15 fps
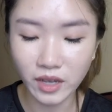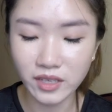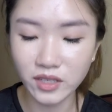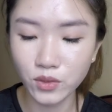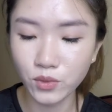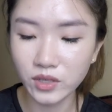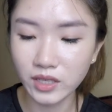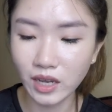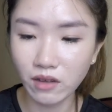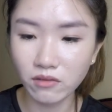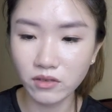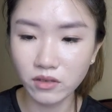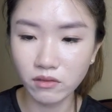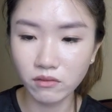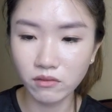I squeeze out.
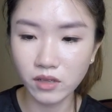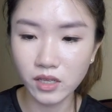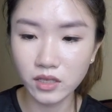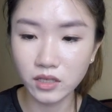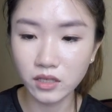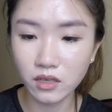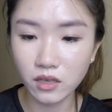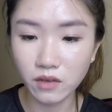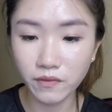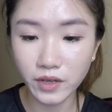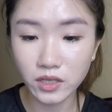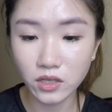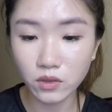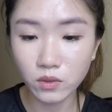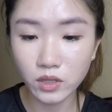So let's see if I
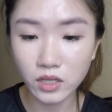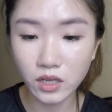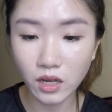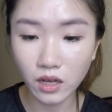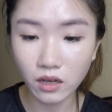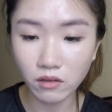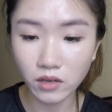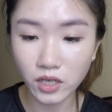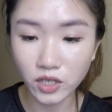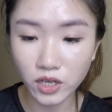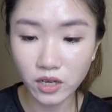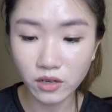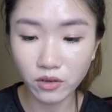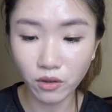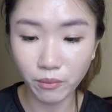squeeze it out.
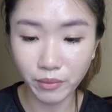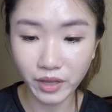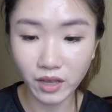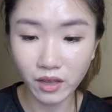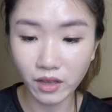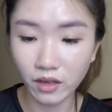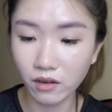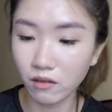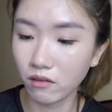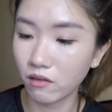Actually not bad.